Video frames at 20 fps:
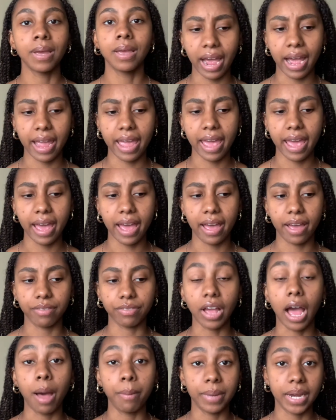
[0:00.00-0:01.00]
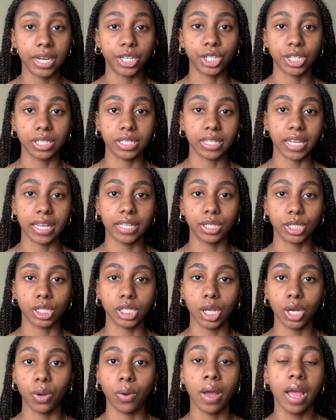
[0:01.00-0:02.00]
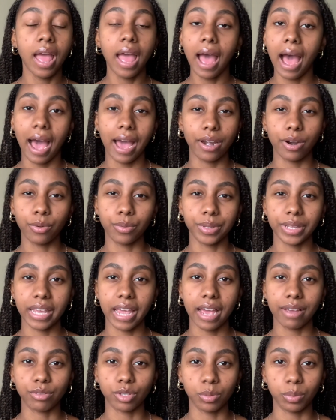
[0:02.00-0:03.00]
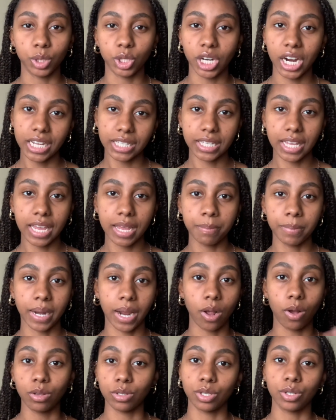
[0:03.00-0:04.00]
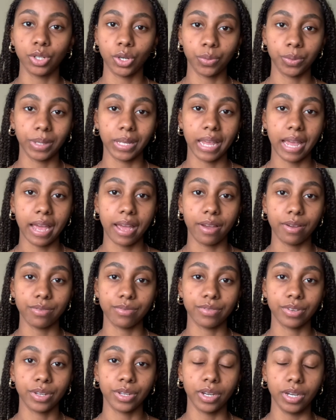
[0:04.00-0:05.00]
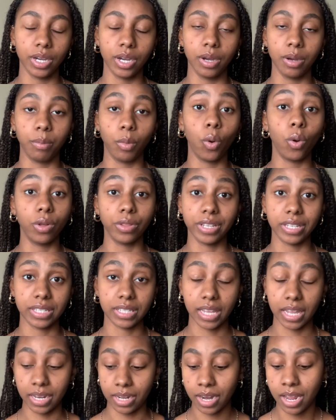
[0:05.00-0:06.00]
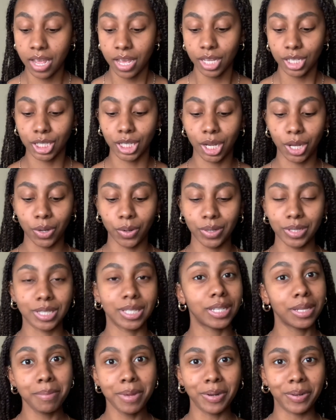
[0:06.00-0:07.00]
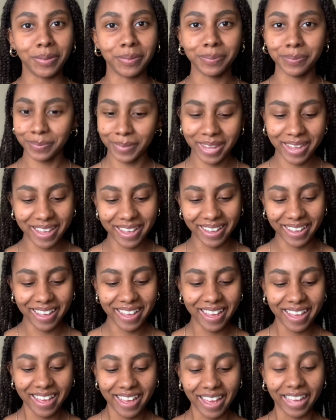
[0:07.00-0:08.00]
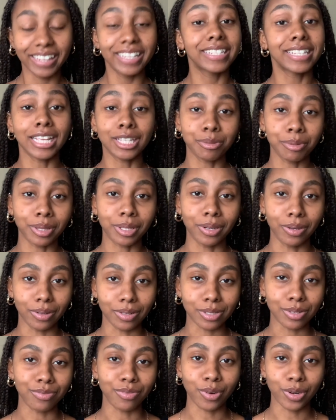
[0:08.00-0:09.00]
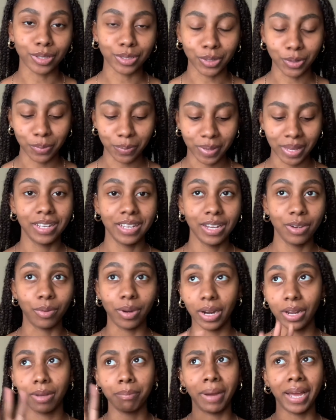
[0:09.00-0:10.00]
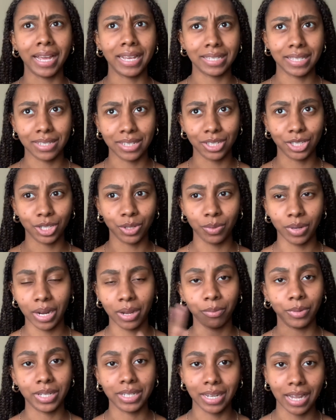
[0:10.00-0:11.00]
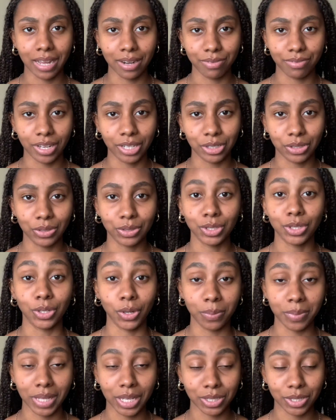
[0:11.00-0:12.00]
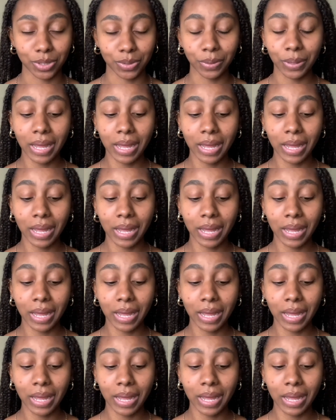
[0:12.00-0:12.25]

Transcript: I have combination skin, so I don't really have super dry skin, but I also don't really have oily skin, so it's in the middle. At least that's what the girls before told me when my esthetician, when I went and got a facial, she told me that too.